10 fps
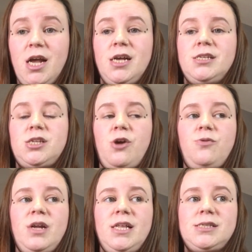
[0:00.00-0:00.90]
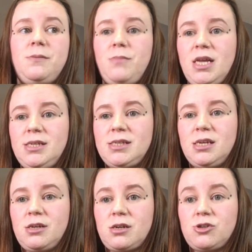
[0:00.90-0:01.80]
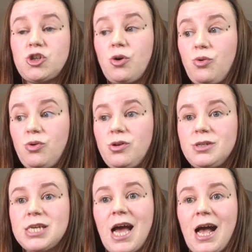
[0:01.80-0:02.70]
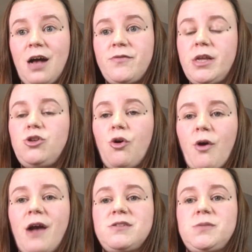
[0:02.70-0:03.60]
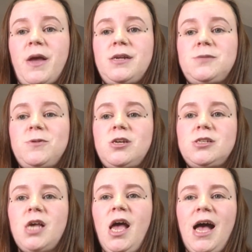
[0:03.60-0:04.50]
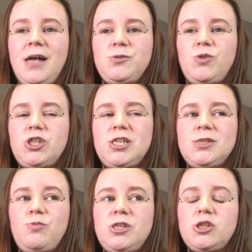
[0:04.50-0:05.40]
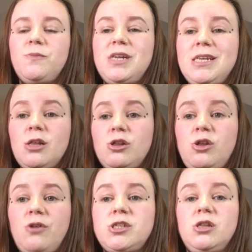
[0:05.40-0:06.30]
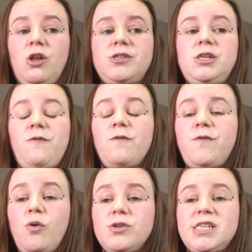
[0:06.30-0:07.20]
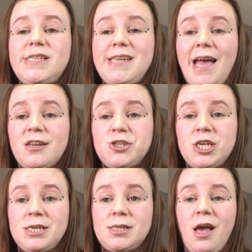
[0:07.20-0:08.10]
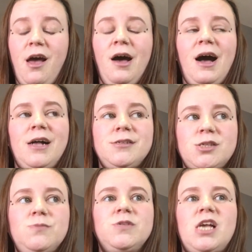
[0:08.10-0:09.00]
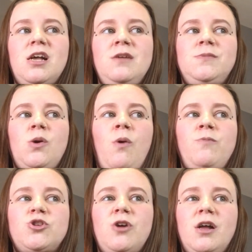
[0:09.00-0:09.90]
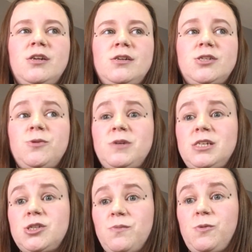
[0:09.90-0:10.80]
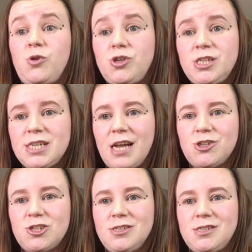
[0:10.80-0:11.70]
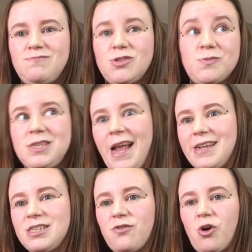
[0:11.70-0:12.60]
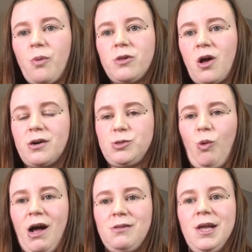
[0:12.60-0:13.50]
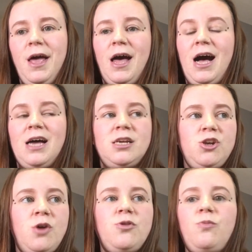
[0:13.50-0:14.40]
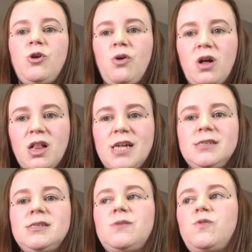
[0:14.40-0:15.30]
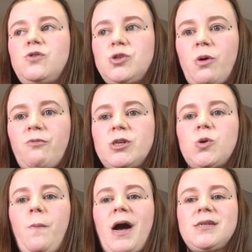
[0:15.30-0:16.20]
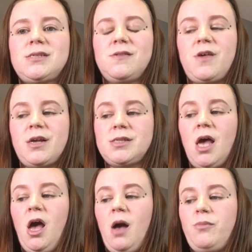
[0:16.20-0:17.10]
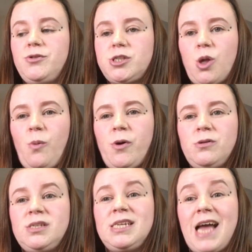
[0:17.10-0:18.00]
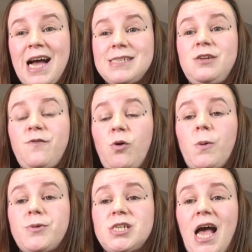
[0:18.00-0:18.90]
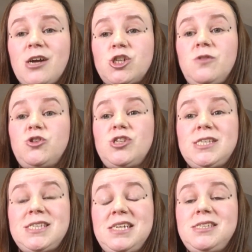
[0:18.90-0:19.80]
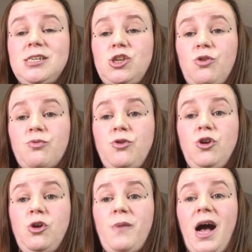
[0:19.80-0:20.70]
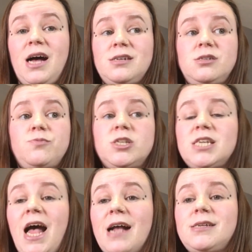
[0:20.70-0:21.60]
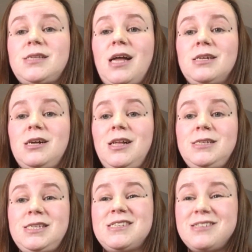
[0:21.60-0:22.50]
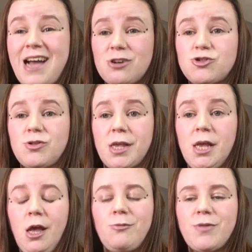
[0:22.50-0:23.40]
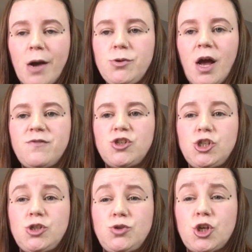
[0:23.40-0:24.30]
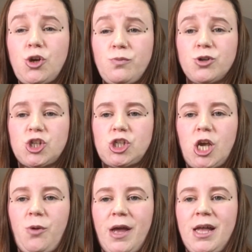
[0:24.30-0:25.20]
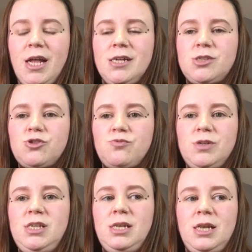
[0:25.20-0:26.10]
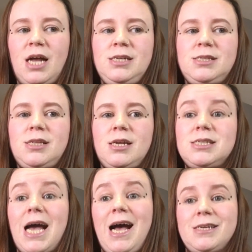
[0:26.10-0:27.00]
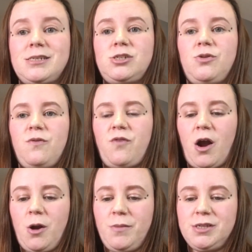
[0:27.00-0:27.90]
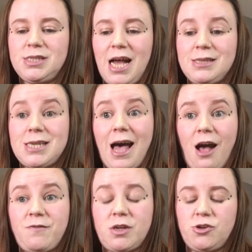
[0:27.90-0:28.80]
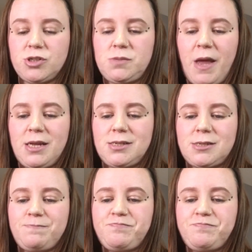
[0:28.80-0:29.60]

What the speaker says: So it's an amazing tool to have in your craft space, because as witches, we summon in lots and lots of different forces and energies. And sometimes when we're trying to summon in something with good intentions, something negative can come along as well. And I know that we all cleanse and we all do our ritual baths and things, but the salt bowl is an added form of protection that just sits in your room and protects and cleanses naturally without you having to do too much to it. So it's a really nice thing to add to your environment and to have in your space.